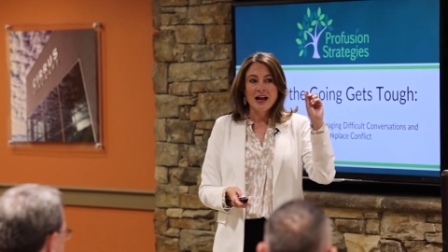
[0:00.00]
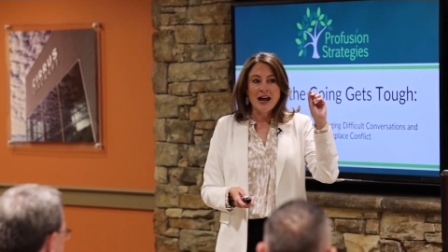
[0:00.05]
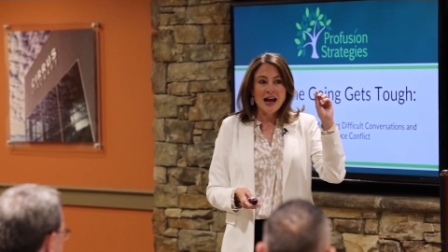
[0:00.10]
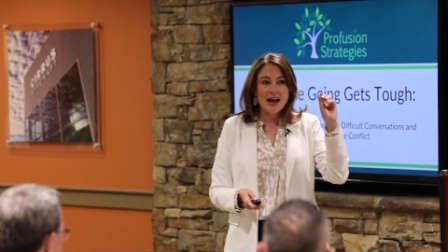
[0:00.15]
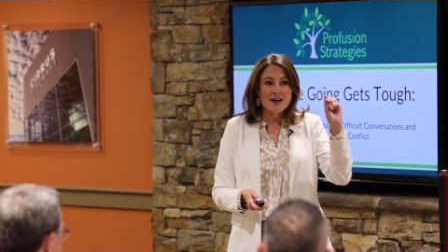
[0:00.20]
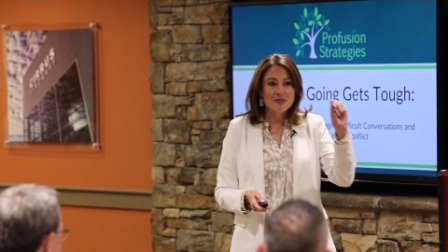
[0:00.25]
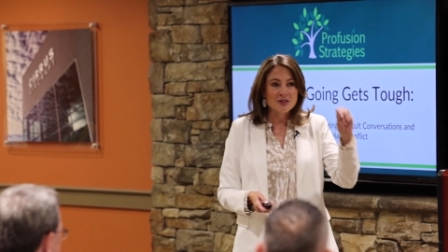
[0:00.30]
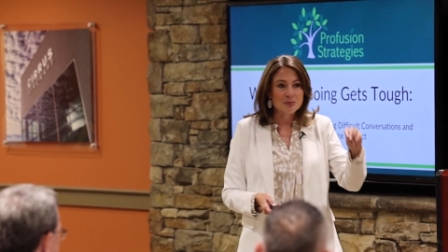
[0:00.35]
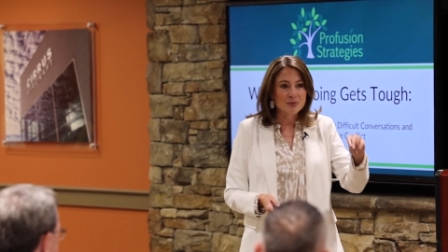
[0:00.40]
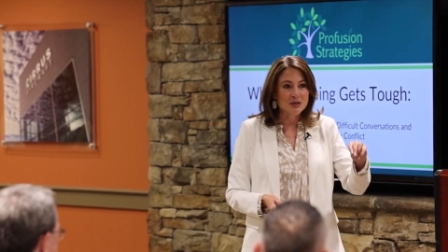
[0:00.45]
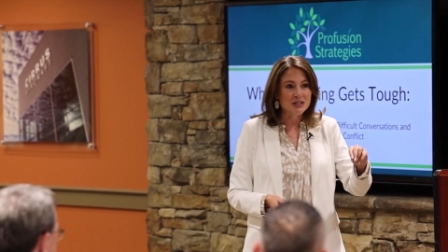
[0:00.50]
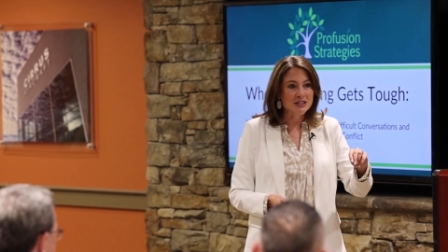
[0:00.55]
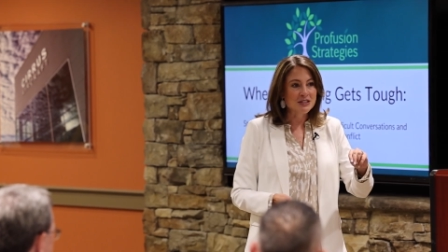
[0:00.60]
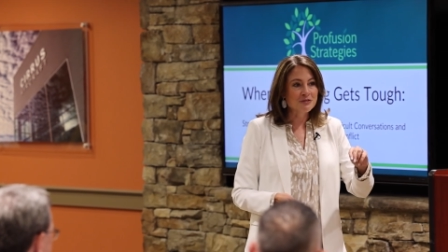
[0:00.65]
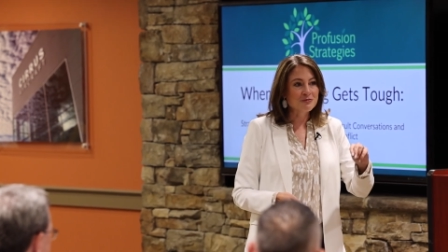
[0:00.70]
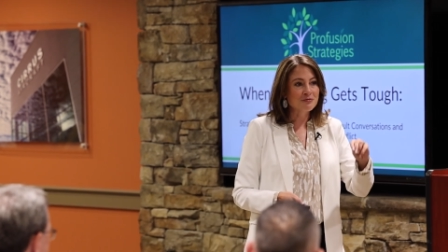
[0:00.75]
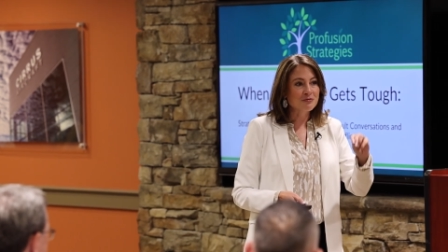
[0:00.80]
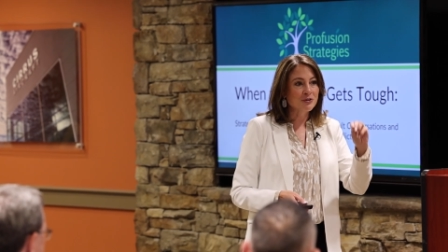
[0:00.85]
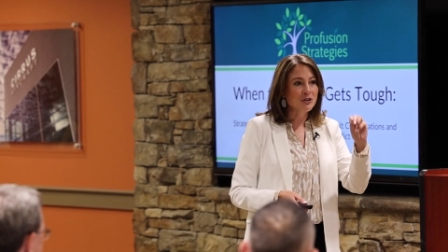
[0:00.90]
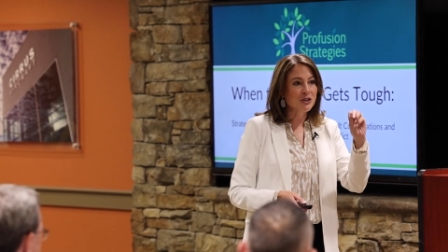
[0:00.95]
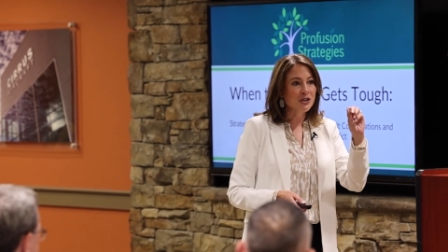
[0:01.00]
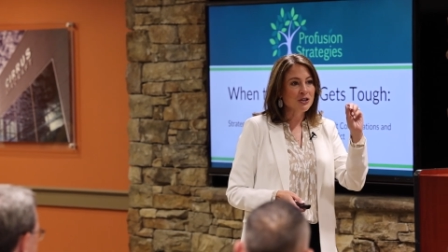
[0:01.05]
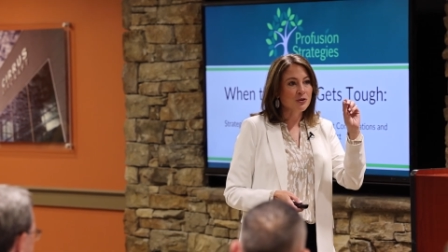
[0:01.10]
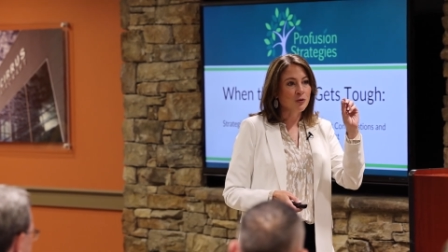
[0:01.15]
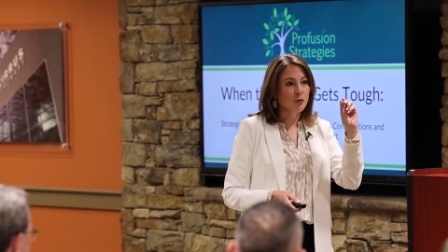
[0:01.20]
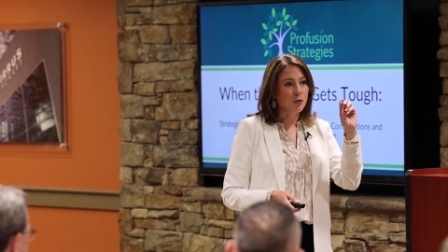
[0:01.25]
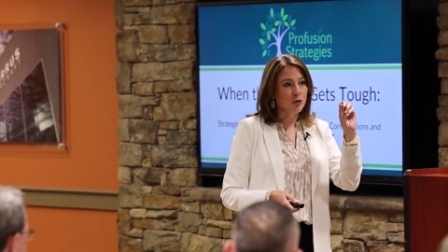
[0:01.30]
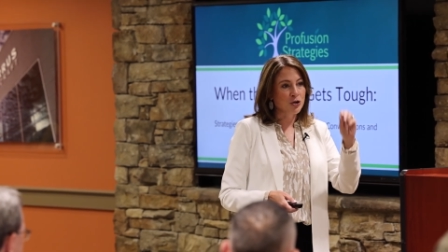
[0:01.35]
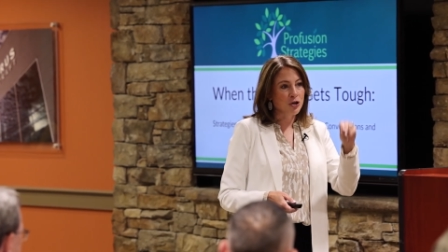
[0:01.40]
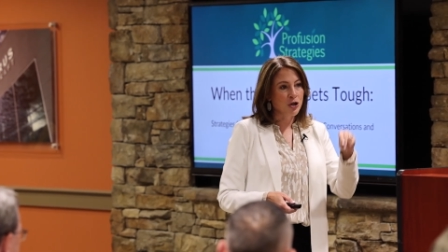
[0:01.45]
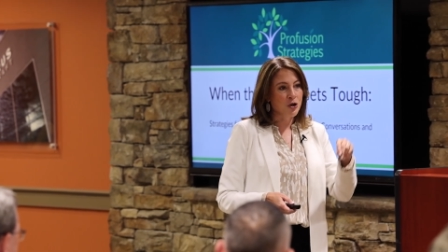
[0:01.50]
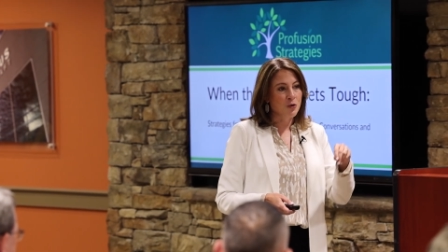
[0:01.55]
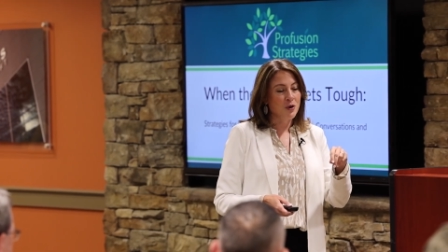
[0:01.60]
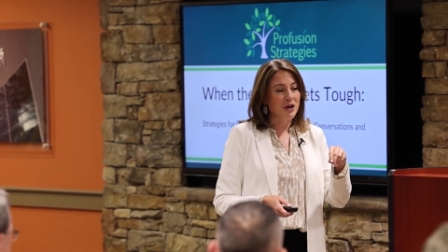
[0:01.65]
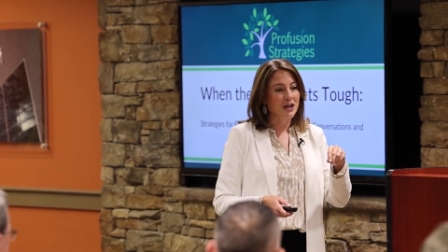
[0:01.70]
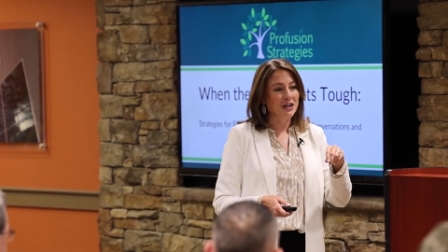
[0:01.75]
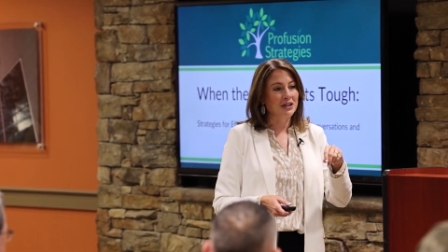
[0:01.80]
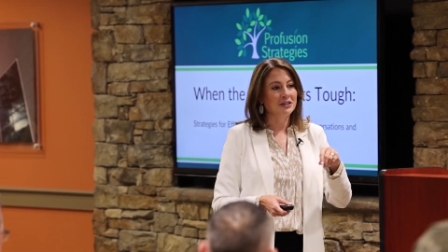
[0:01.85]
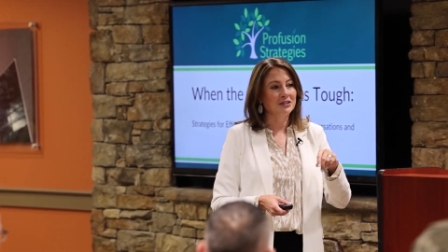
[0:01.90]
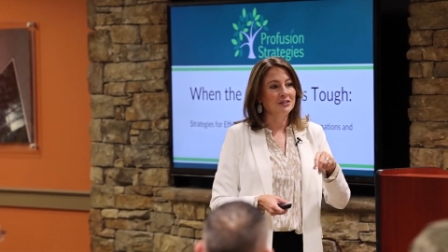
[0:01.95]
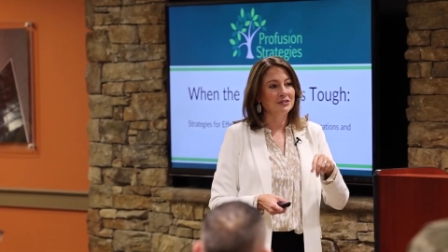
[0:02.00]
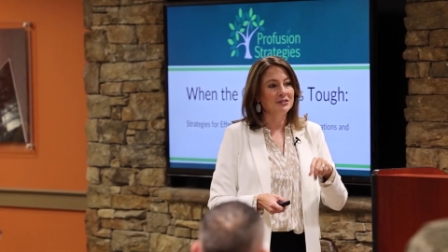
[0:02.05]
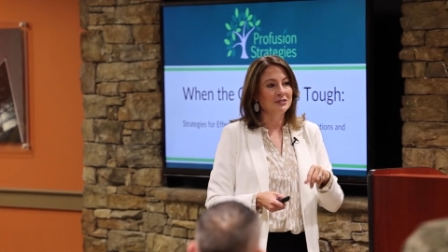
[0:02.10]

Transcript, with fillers: having be different or knowing?